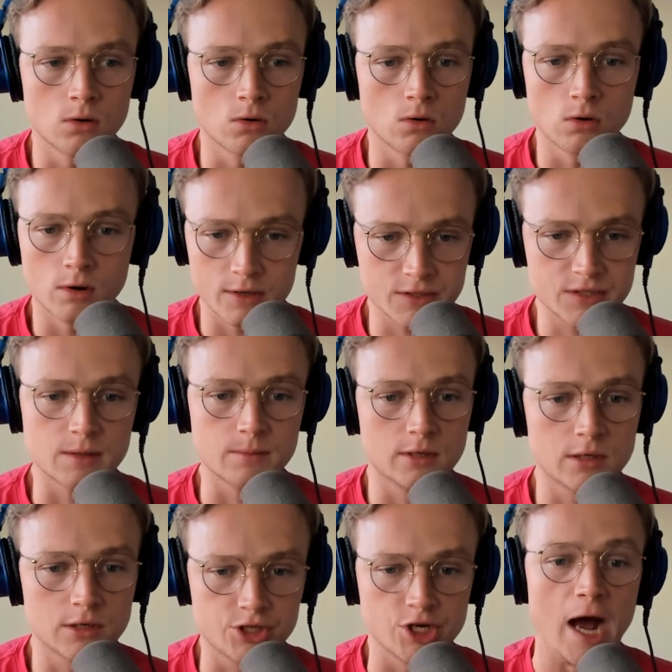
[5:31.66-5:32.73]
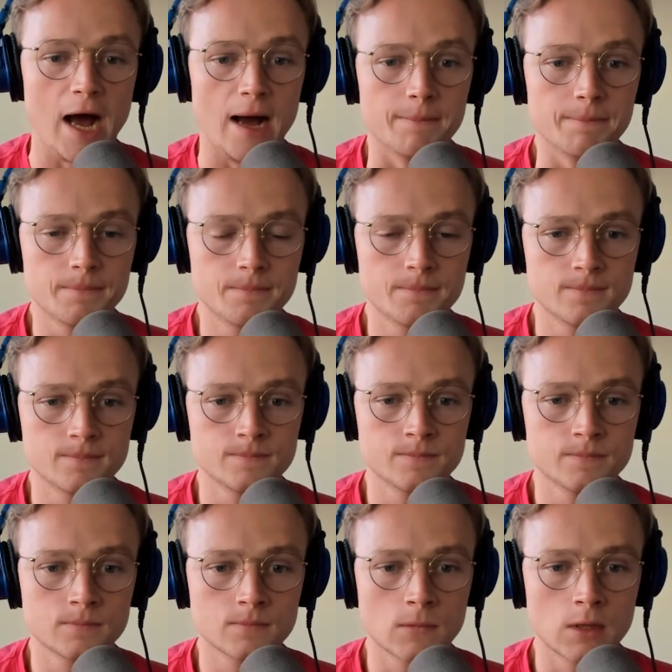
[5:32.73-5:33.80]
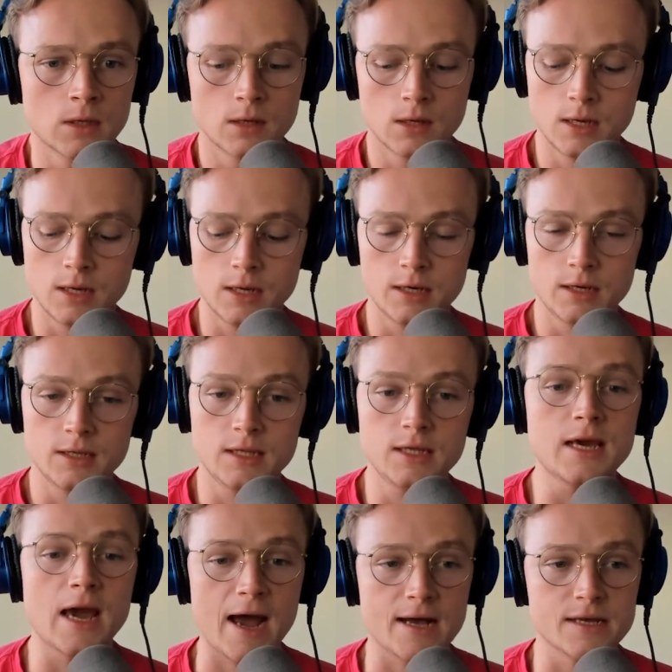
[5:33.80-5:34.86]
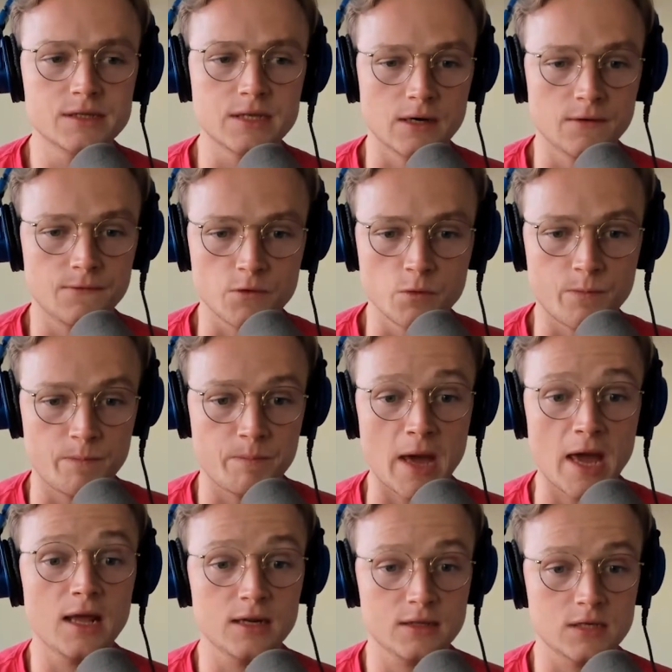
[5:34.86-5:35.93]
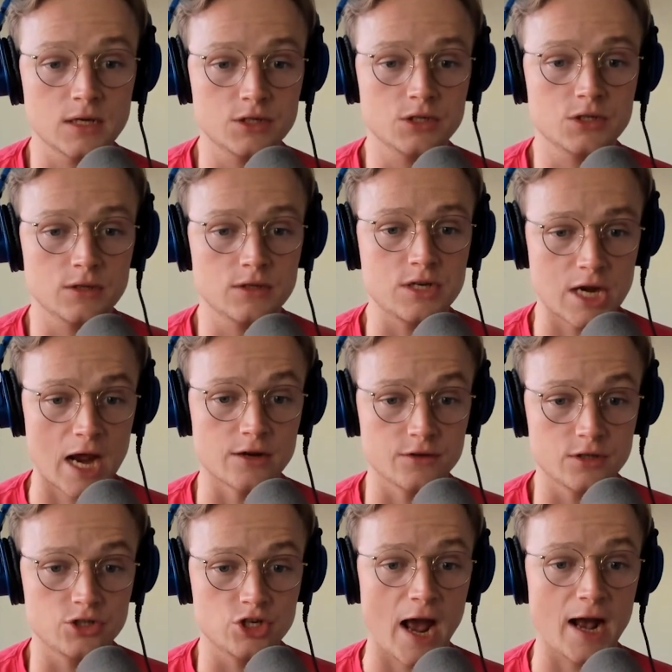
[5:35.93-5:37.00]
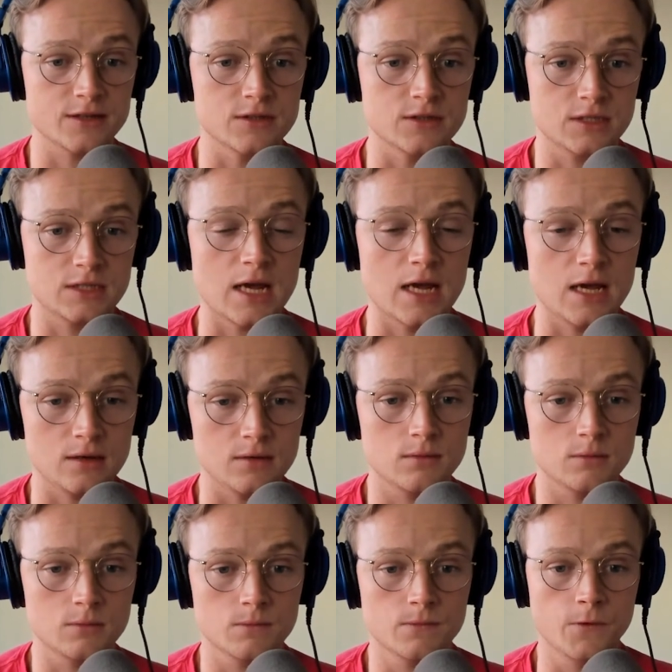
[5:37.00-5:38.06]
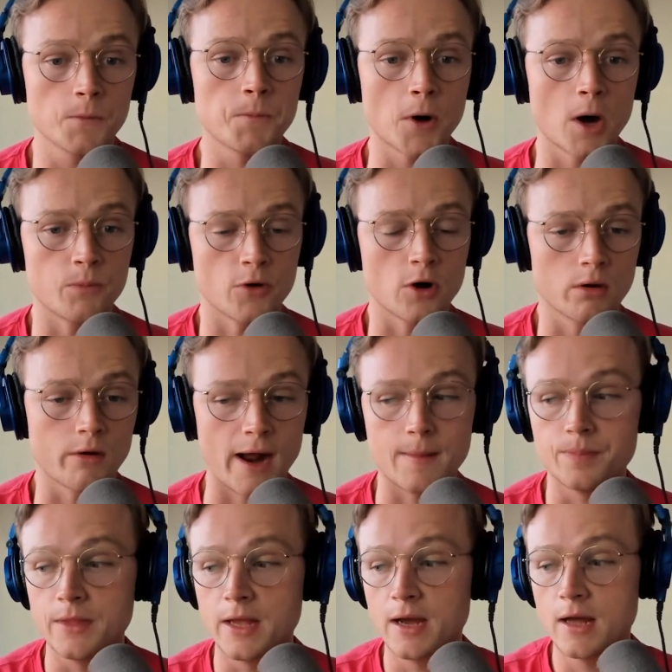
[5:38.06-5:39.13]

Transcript: or a similar job. He has, and if you paid attention to the, the Jackson State football program,